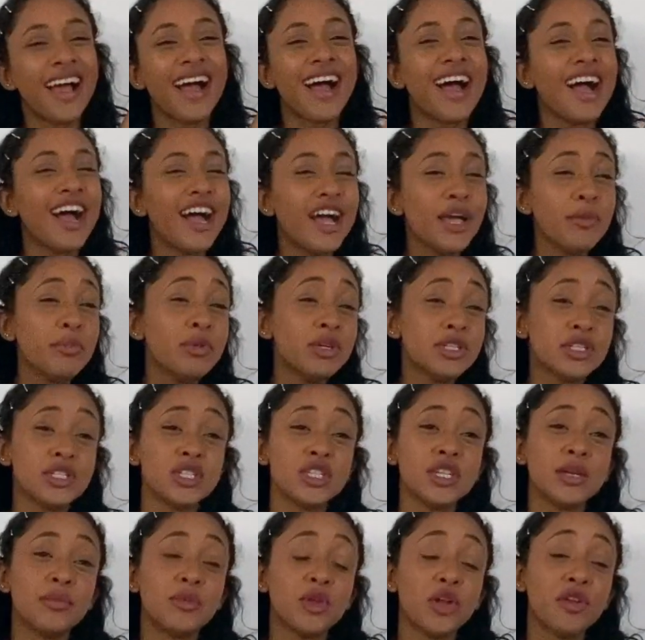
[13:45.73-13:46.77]
I personally
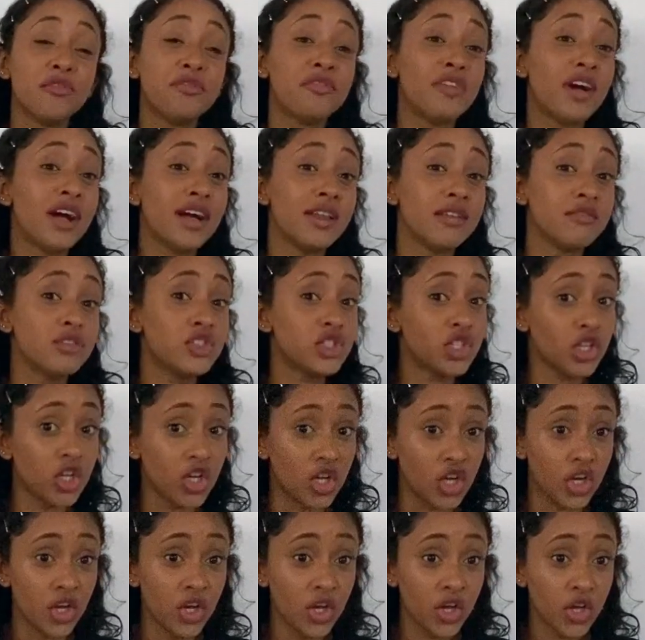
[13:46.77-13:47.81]
am not a fan of
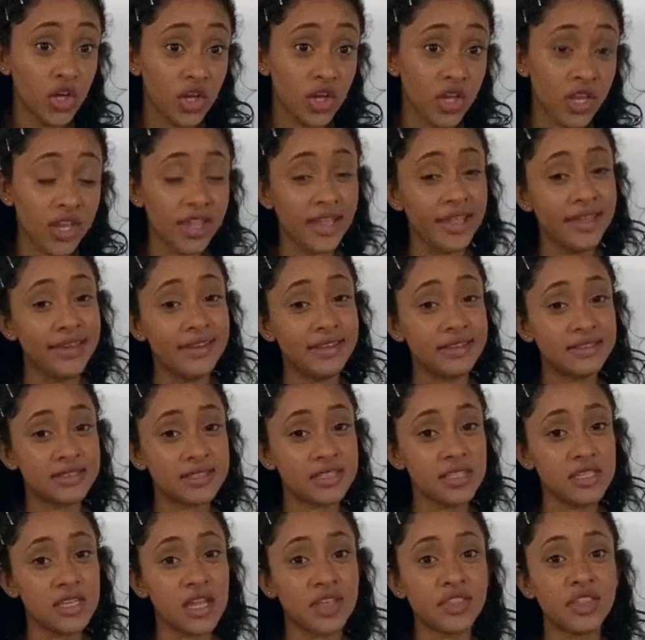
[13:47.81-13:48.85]
sugar in your
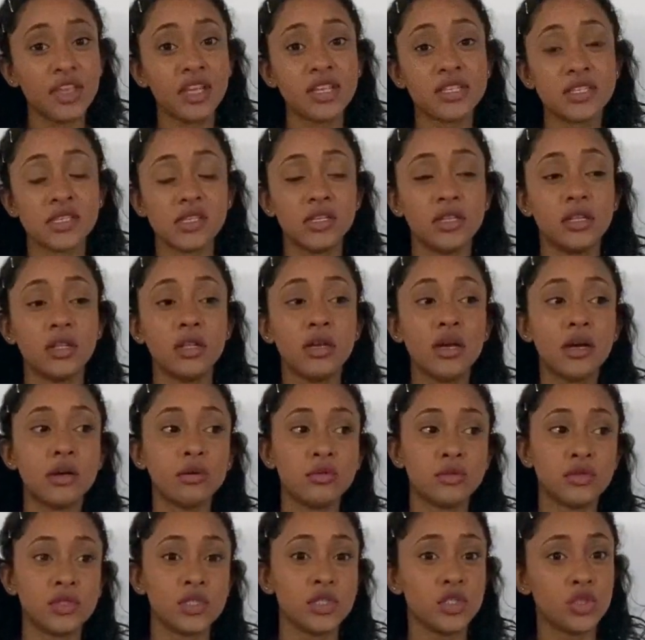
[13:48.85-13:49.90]
tea. I think it's a little
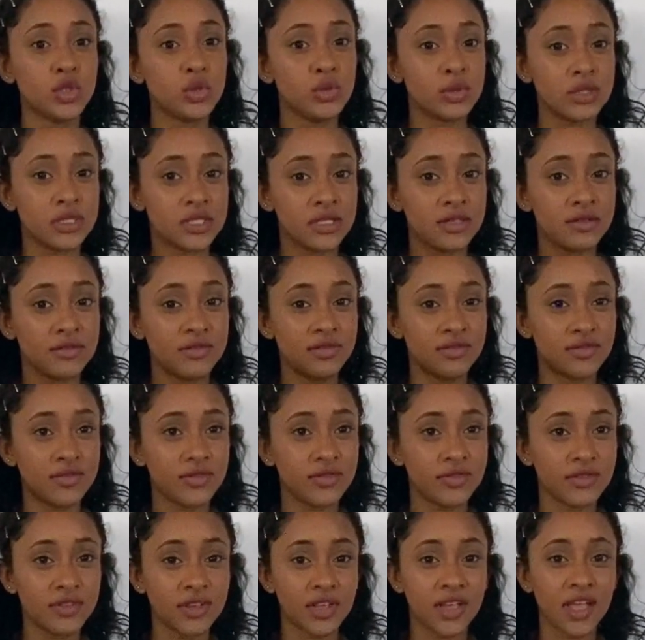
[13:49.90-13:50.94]

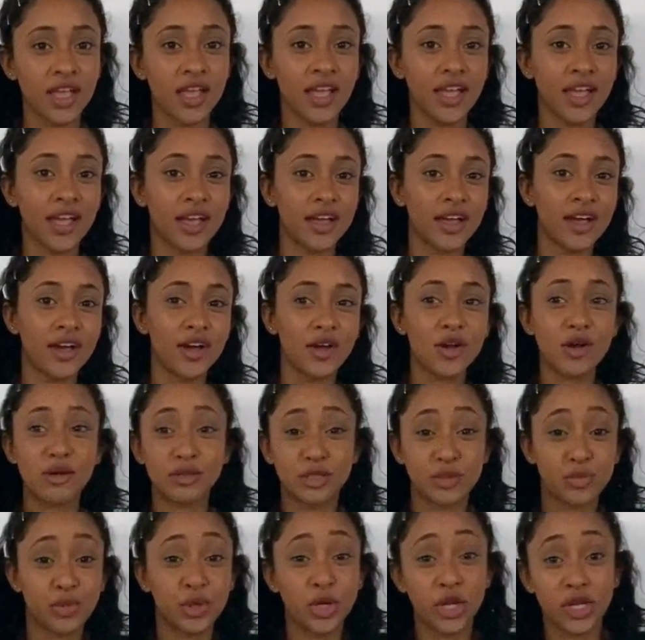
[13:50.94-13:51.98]

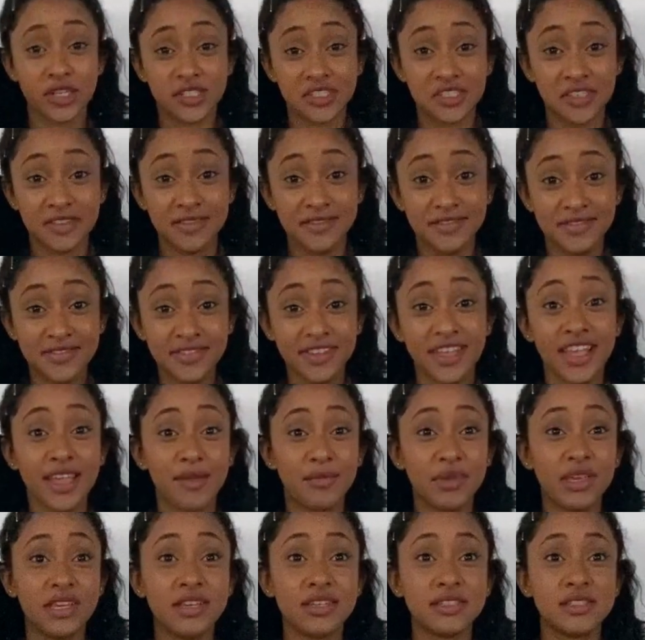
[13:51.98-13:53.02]
counterproductive,
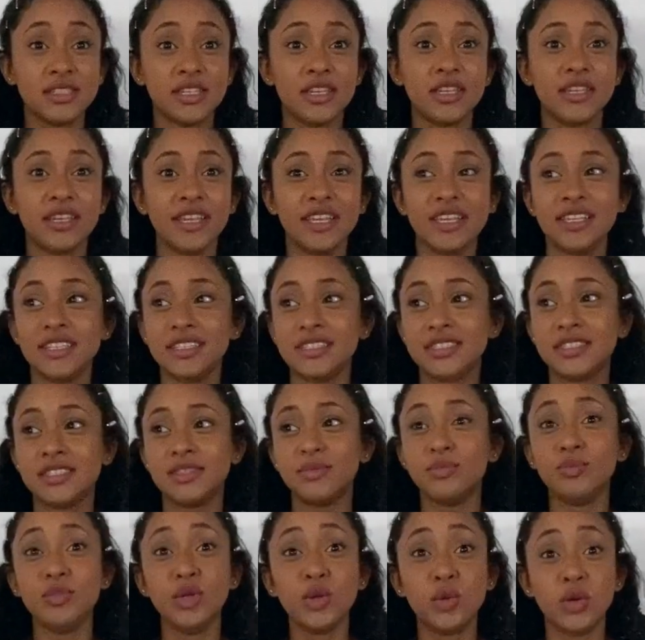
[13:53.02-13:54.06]
because it is
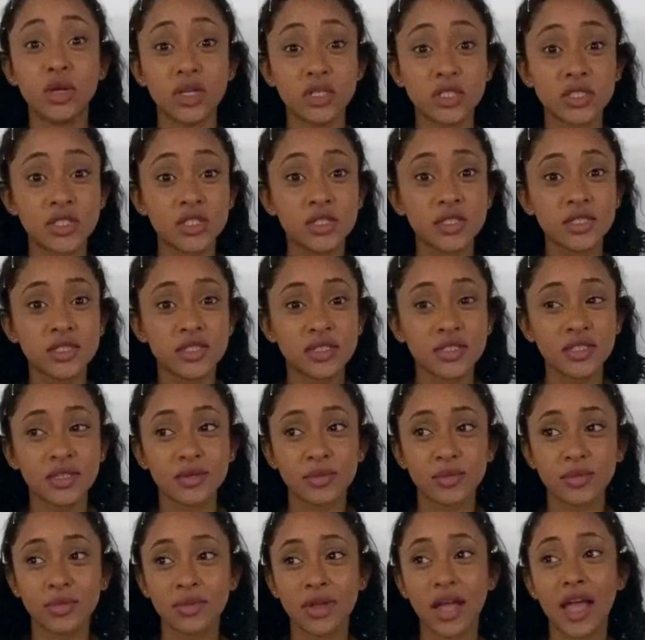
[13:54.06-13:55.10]
mucus.
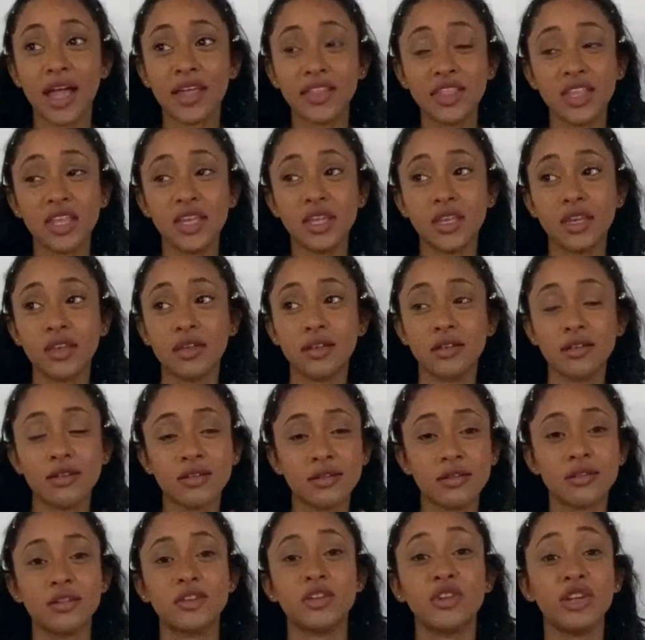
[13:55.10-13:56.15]
I think it
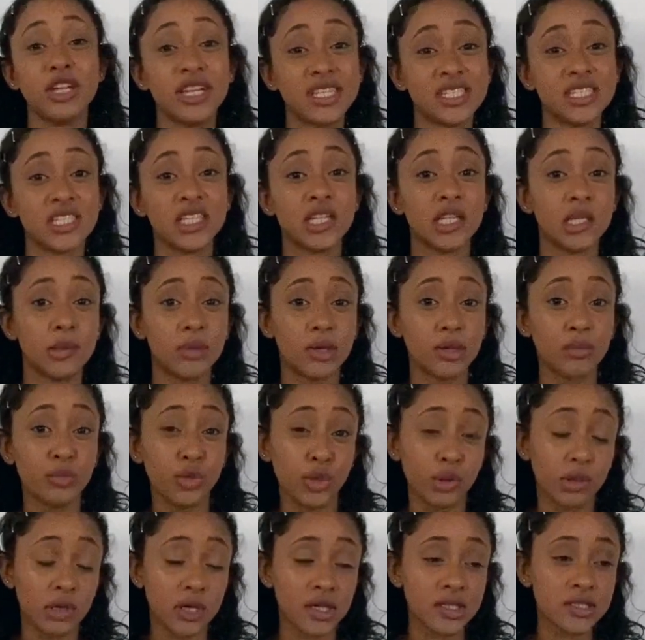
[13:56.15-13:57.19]
creates a little bit of
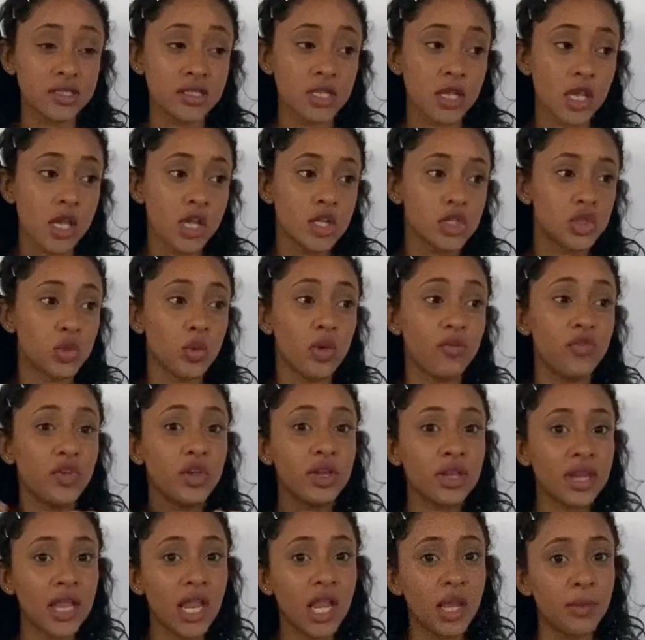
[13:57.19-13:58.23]
mucus. So if you
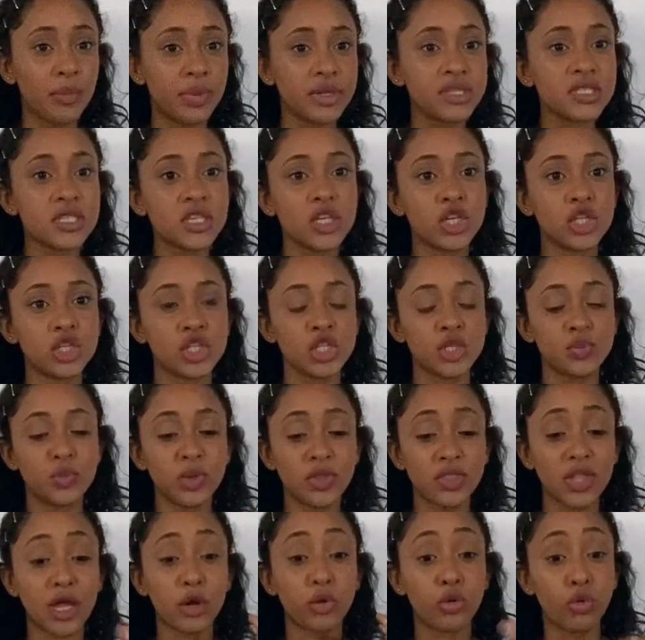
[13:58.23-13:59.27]
could help it, and you could just put
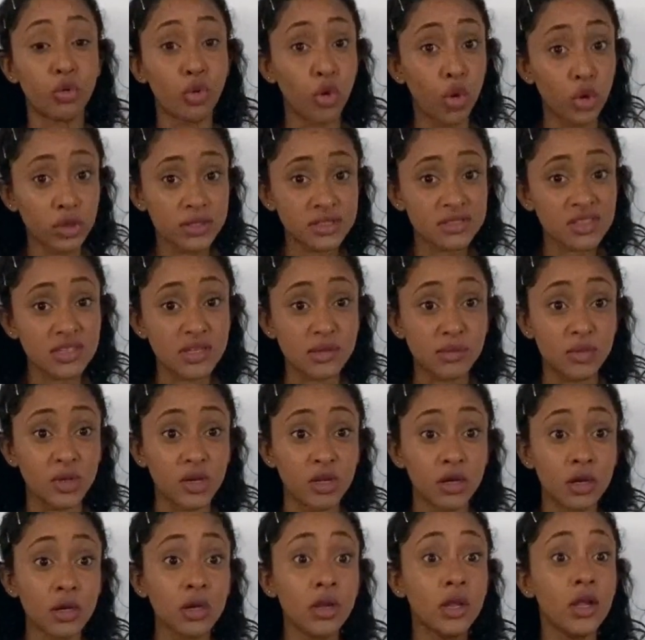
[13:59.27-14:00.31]
that raw
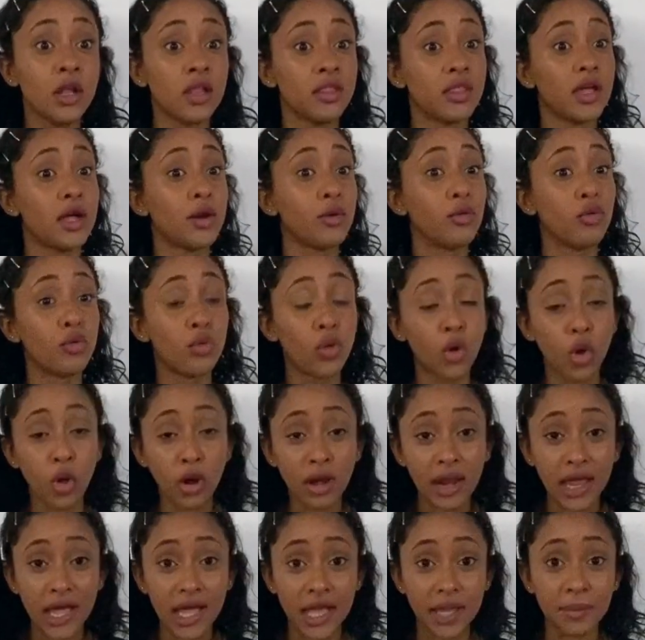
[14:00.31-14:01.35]
cinnamon, that raw
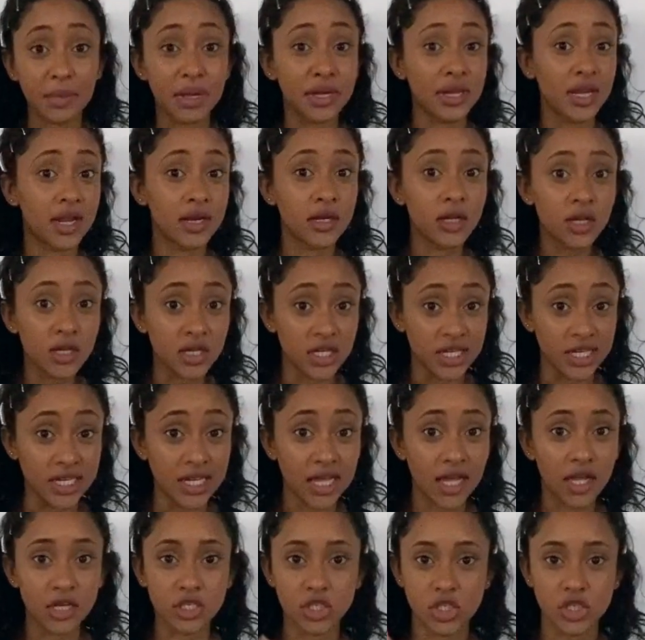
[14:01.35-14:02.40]
lime, and that honey,
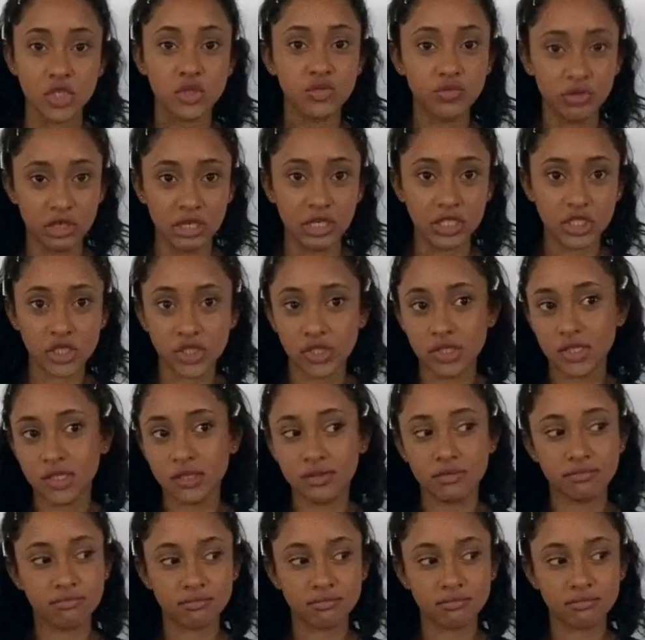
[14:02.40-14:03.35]
and just really just